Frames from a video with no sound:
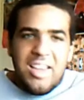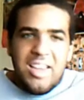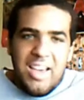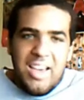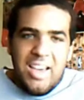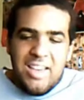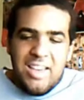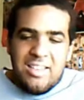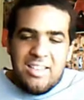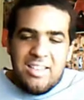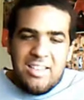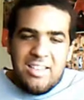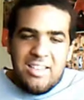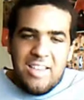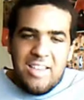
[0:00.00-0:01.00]

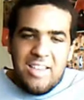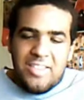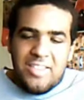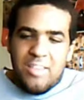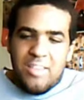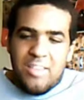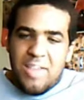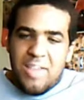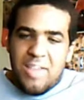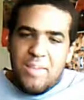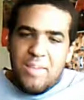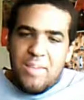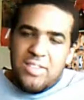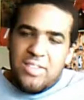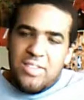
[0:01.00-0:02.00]
and at the same
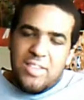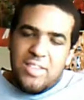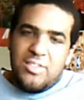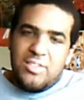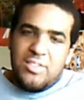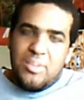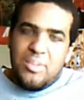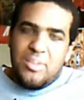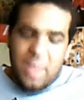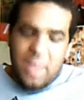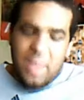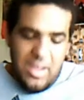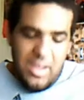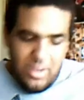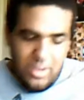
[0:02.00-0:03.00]
time he sends
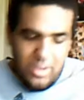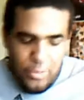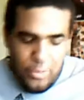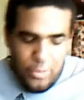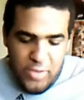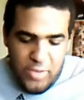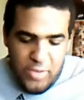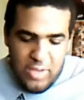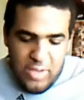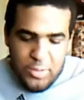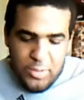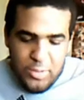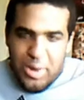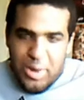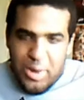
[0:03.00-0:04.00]
Jinbei and
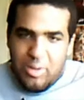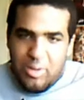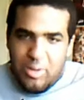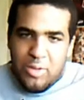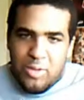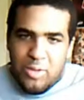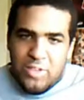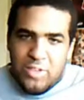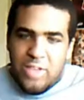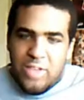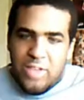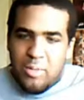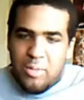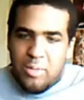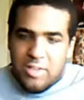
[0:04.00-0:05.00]
Luffy spiraling with his
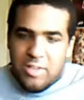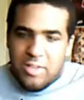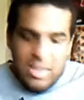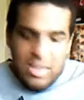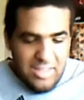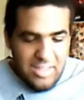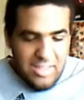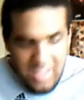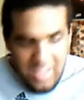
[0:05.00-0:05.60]
Sable attack.